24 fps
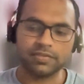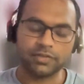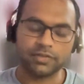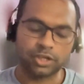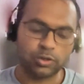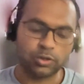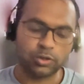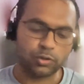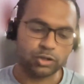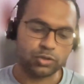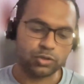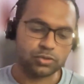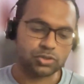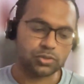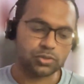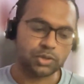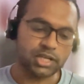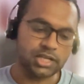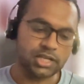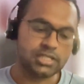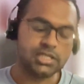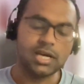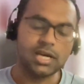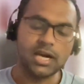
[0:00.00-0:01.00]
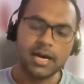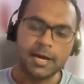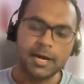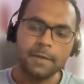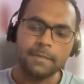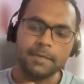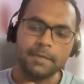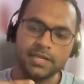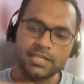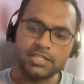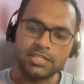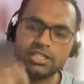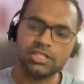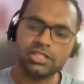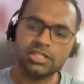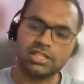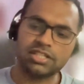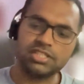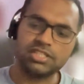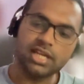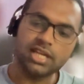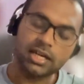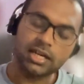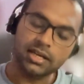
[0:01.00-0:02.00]
even know you. So he's just
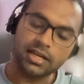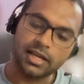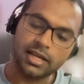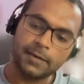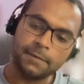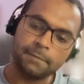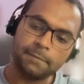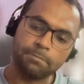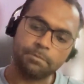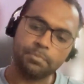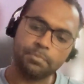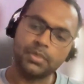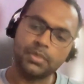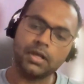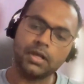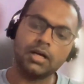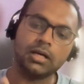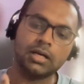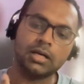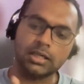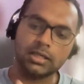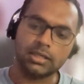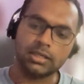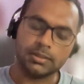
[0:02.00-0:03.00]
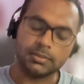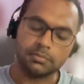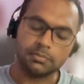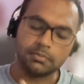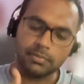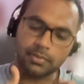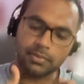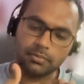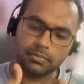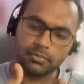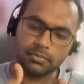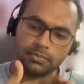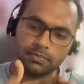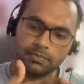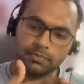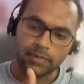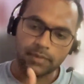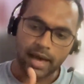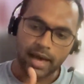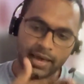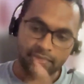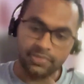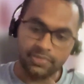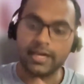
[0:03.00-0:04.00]
rejecting
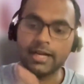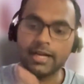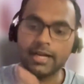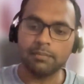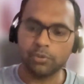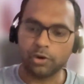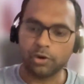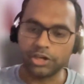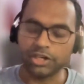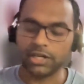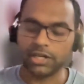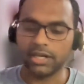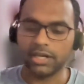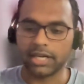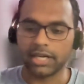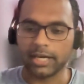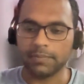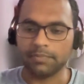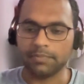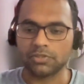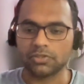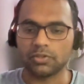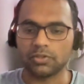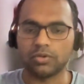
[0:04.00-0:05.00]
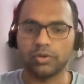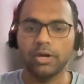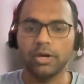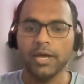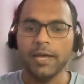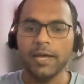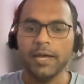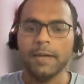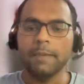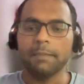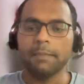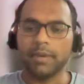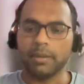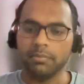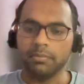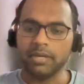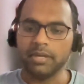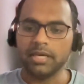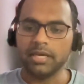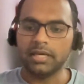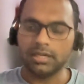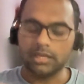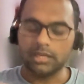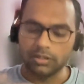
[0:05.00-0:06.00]
at that point in time. So
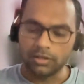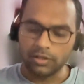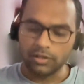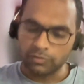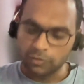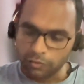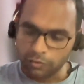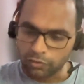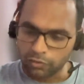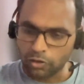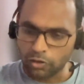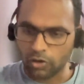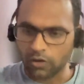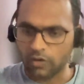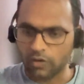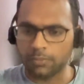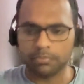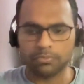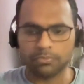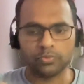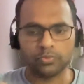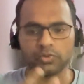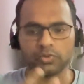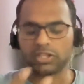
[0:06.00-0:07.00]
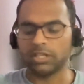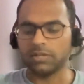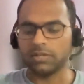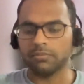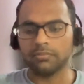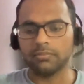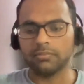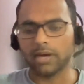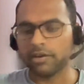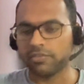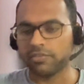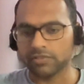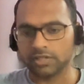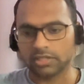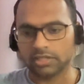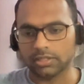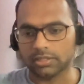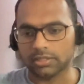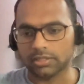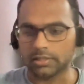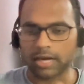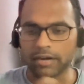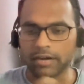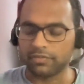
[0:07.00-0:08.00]
maybe if you follow up with him
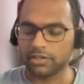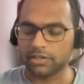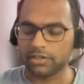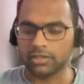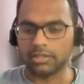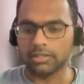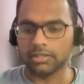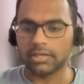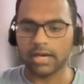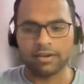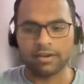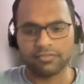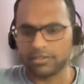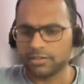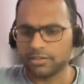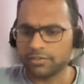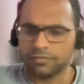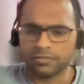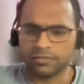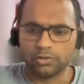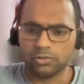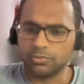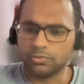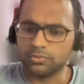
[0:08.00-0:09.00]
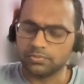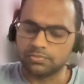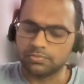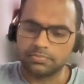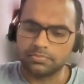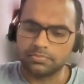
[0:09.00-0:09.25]
after a few